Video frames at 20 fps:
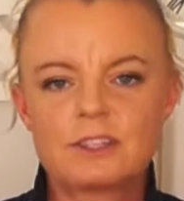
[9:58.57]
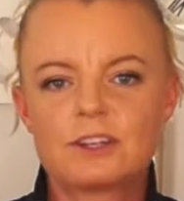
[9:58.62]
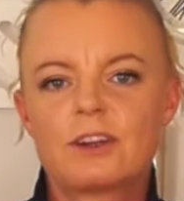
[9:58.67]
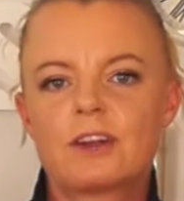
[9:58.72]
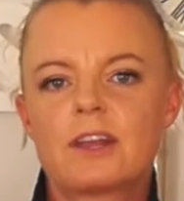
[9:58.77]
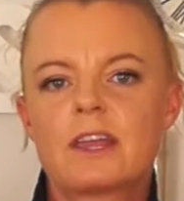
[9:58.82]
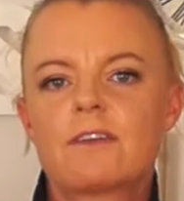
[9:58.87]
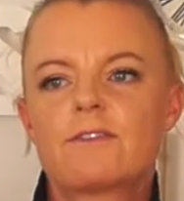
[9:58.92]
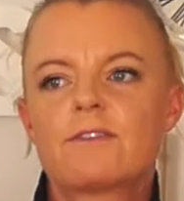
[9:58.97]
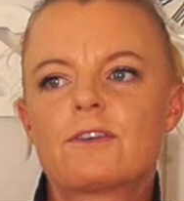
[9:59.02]
You
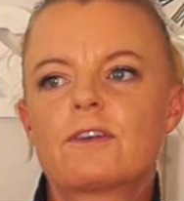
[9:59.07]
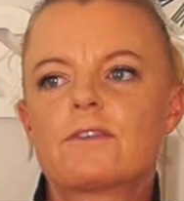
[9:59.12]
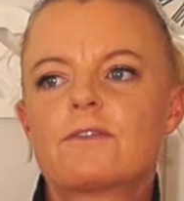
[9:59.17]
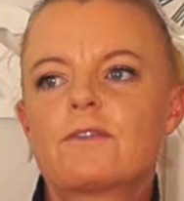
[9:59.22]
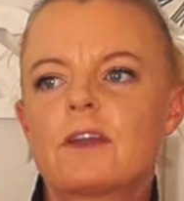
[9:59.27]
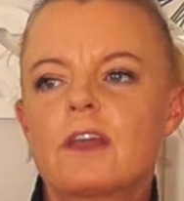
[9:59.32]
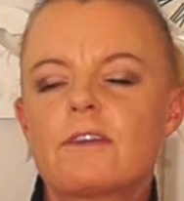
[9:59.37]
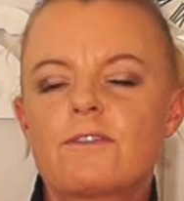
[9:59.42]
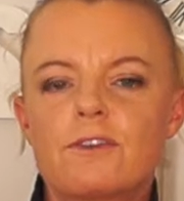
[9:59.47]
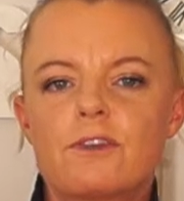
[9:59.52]
know, if
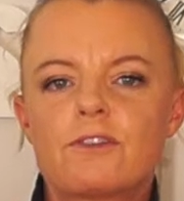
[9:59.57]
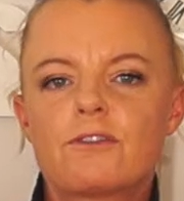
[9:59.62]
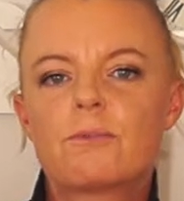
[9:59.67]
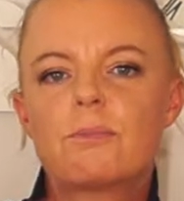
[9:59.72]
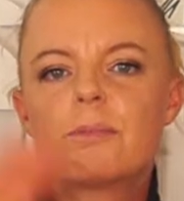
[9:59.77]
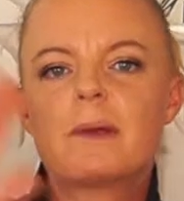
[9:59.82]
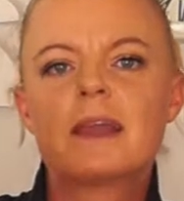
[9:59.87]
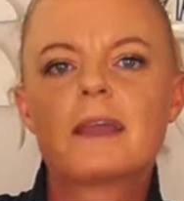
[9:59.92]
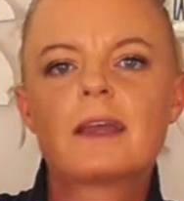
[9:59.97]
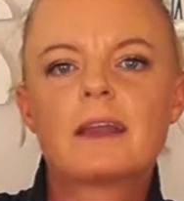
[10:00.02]

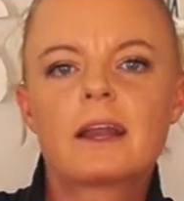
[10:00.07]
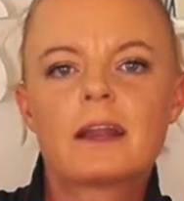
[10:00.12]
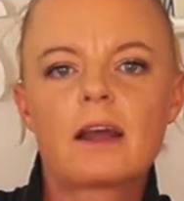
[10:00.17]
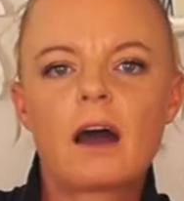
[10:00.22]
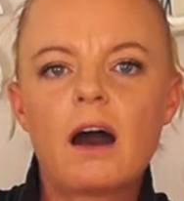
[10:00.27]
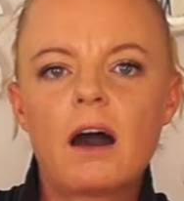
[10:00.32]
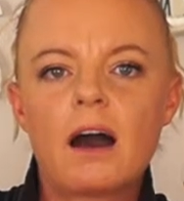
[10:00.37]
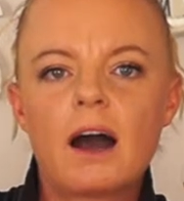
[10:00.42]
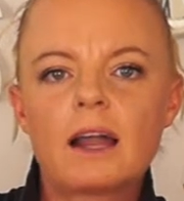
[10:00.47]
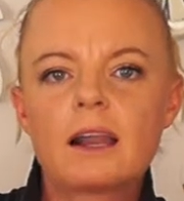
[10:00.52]
you've been at a
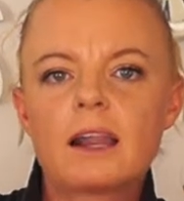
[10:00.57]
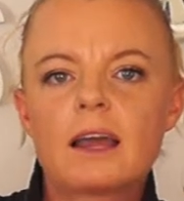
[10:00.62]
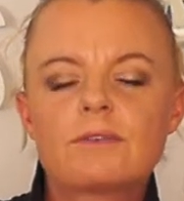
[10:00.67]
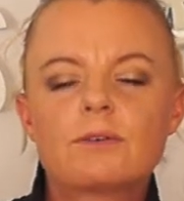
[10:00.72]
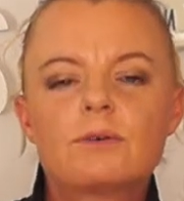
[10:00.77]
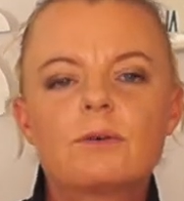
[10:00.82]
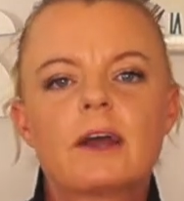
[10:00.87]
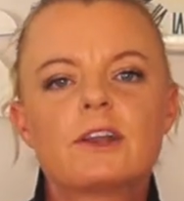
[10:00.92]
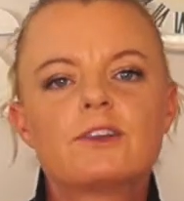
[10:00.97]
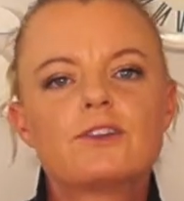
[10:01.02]
high
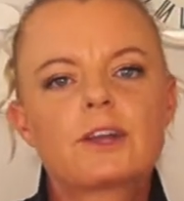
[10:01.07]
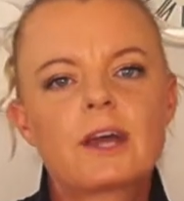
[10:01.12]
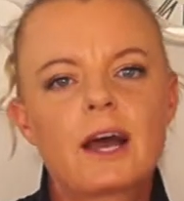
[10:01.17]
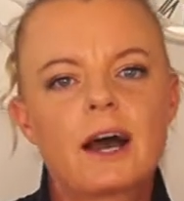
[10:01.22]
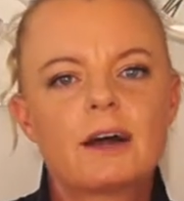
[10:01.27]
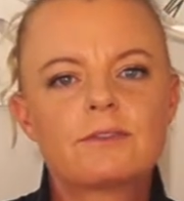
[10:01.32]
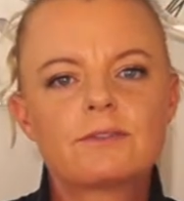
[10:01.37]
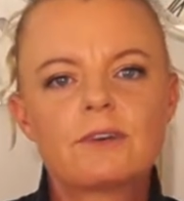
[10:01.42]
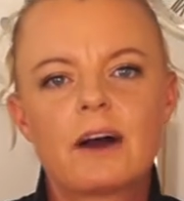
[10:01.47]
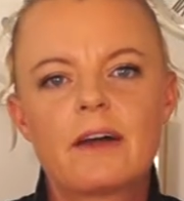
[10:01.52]
level and you
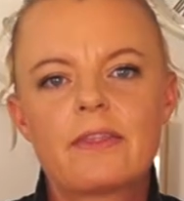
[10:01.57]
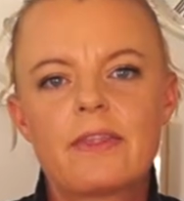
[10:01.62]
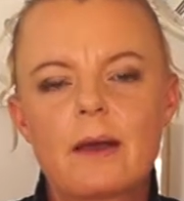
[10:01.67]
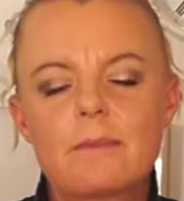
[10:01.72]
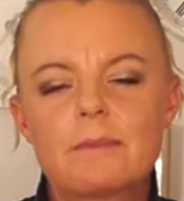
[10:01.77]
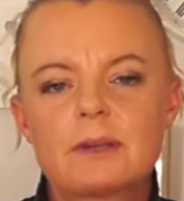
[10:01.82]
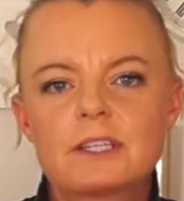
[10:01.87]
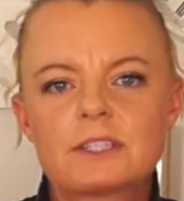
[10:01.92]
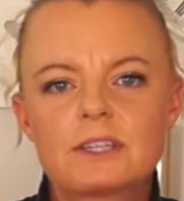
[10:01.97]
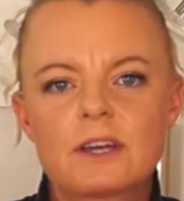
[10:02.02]
can't ride
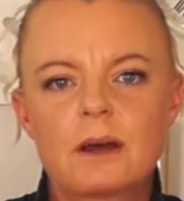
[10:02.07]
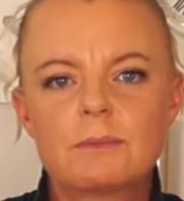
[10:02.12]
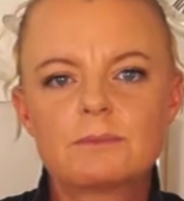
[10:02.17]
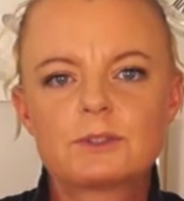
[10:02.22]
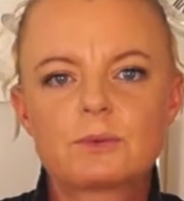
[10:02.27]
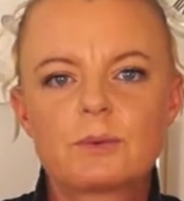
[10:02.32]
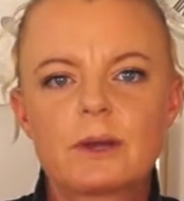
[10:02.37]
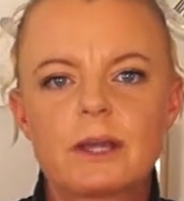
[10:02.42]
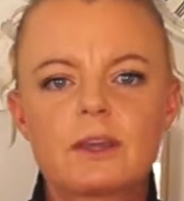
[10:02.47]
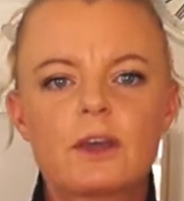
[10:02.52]
that many
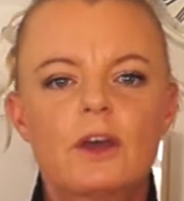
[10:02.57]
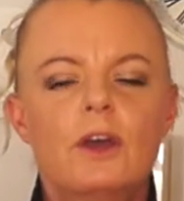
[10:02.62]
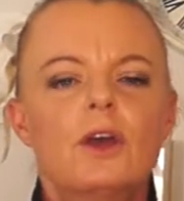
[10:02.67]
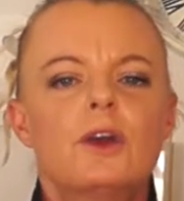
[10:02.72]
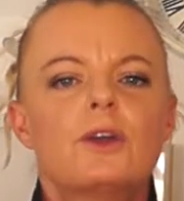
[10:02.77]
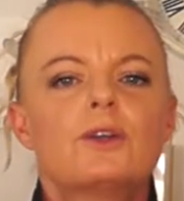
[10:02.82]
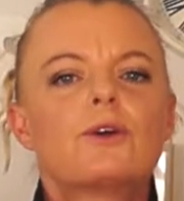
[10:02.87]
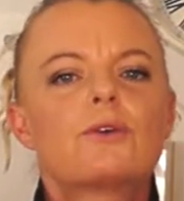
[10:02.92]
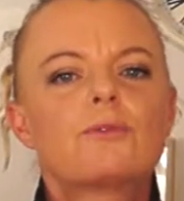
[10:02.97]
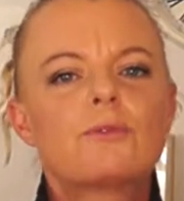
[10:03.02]
times a week,
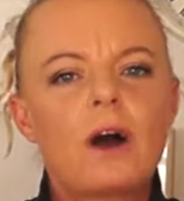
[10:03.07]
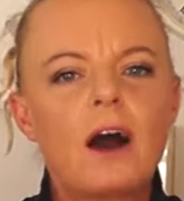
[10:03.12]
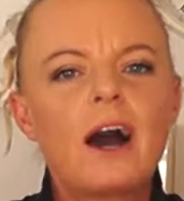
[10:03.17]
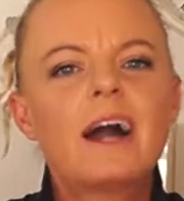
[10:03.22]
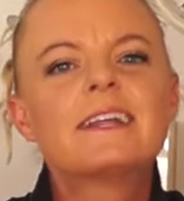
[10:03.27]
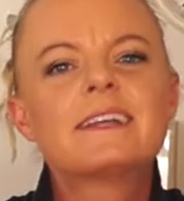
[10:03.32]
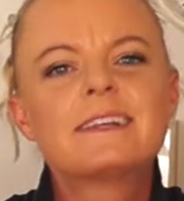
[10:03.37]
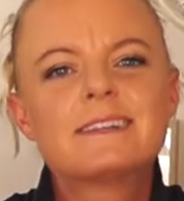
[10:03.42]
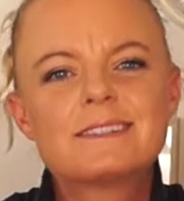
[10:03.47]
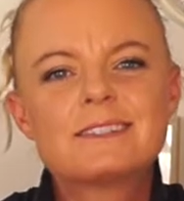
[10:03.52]
your
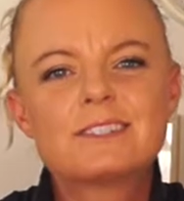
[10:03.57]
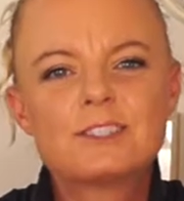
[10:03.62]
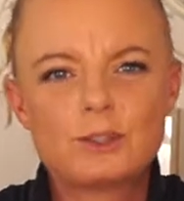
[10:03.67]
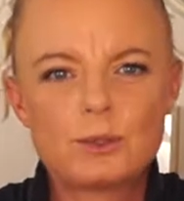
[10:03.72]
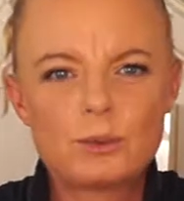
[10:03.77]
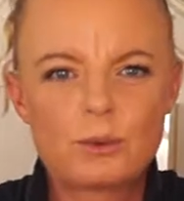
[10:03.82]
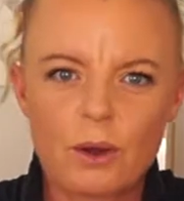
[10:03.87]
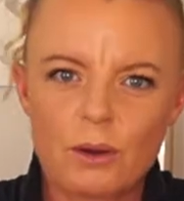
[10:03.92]
riding is still